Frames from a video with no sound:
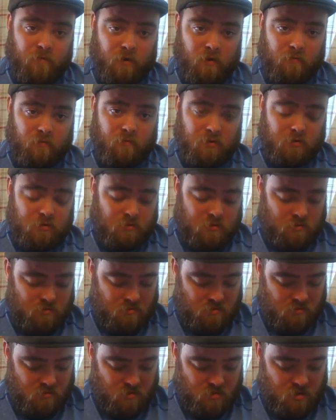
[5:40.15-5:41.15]
favorites
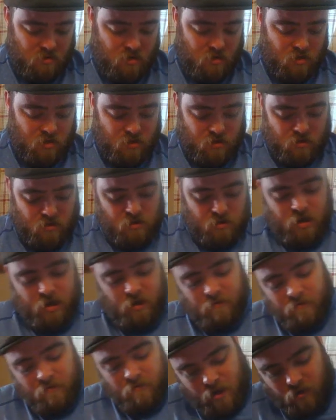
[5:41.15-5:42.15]

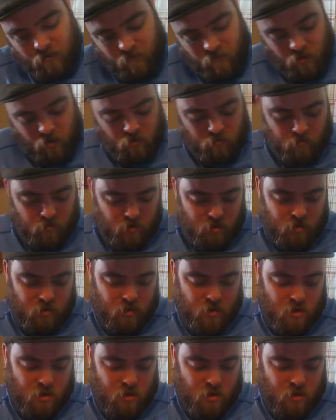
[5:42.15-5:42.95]
out of all.